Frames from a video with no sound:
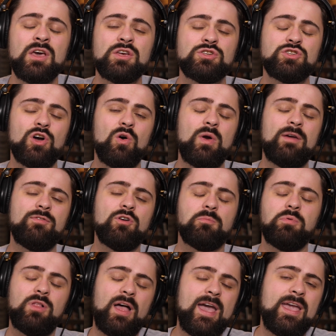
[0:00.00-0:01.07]
So if you're
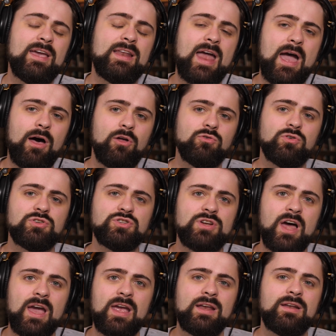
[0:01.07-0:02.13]
playing an Eldritch
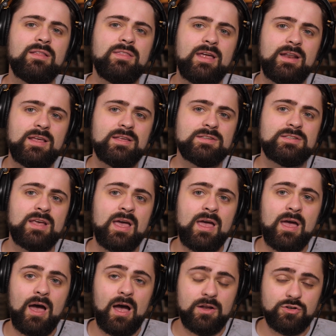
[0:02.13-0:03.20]
Knight that is
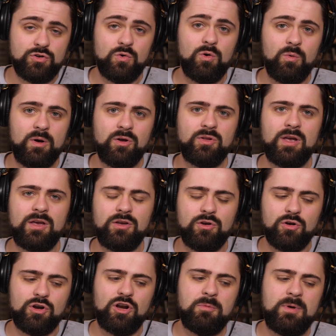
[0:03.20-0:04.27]
dual wielding, you're
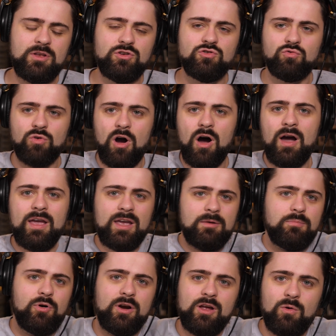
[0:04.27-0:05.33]
going to be drawing and
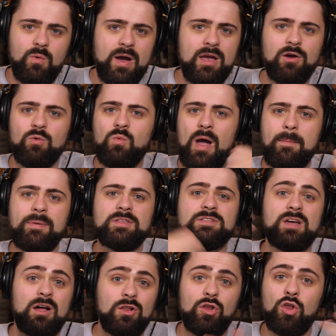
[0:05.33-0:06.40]
putting away your weapons
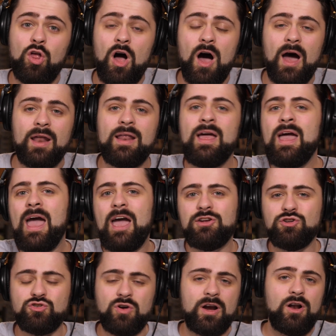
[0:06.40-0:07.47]
a lot as
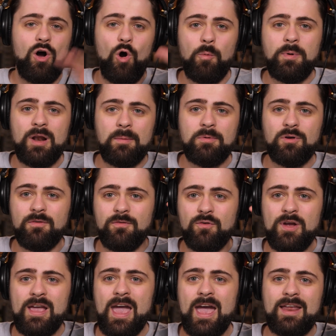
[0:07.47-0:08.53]
you're trying to open up your
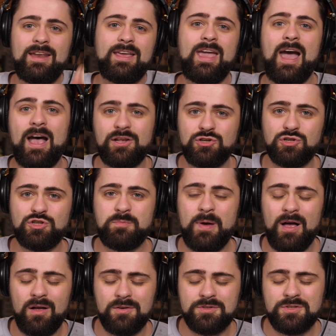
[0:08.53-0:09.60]
free hand to cast your
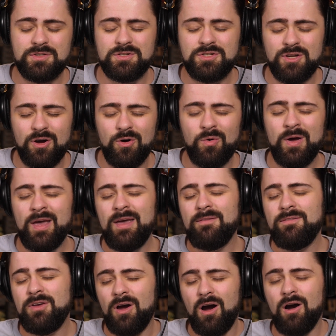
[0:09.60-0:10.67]
spells. So if
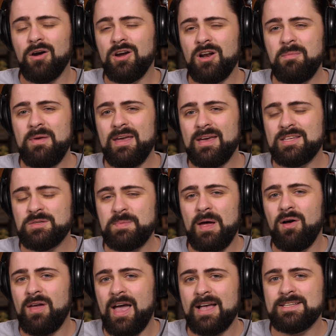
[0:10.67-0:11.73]
you are going to be a
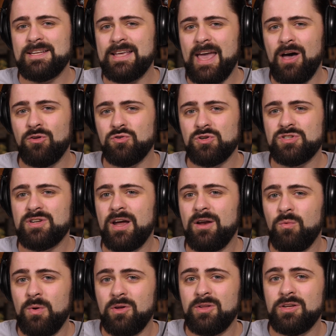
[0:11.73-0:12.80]
spellcasting Eldritch Knight
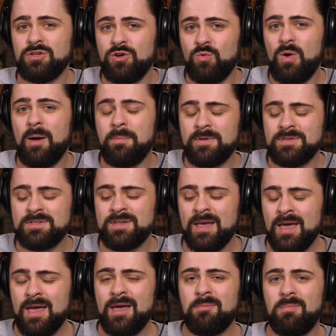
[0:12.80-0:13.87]
wielding 2 weapons,
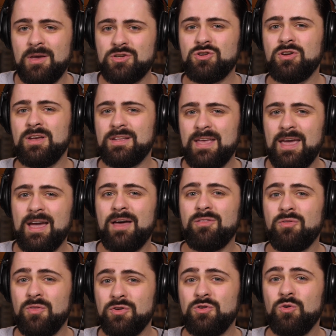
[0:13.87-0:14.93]
make sure you take either
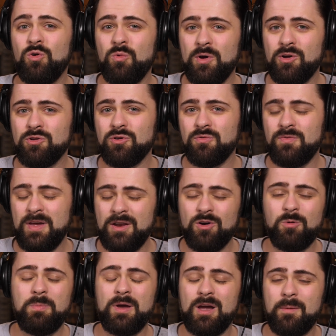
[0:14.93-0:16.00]
the dual wielder feat or
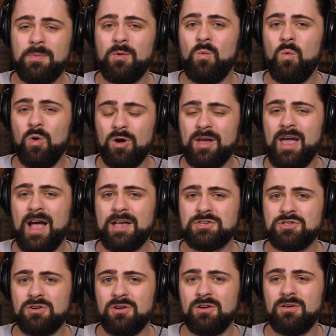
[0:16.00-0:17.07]
pick up the
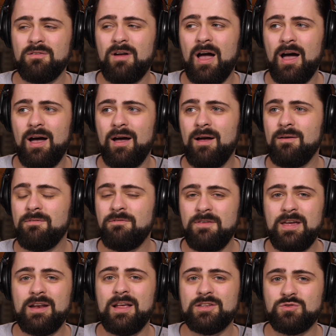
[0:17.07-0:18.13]
Warcaster
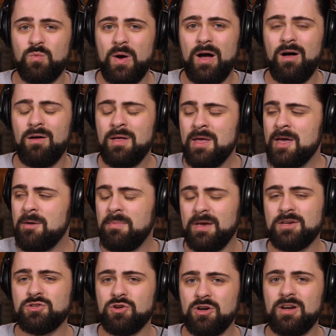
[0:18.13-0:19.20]
feat as well,
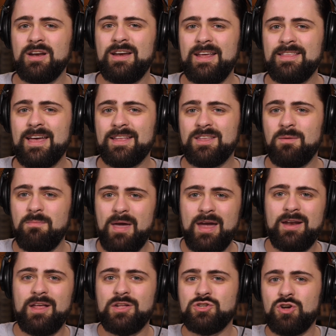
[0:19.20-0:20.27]
because you're going to need that to
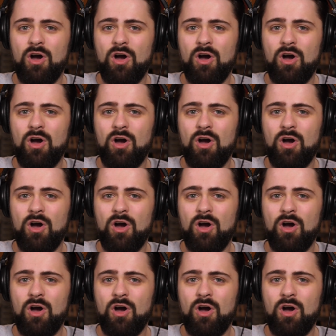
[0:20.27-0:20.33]
manage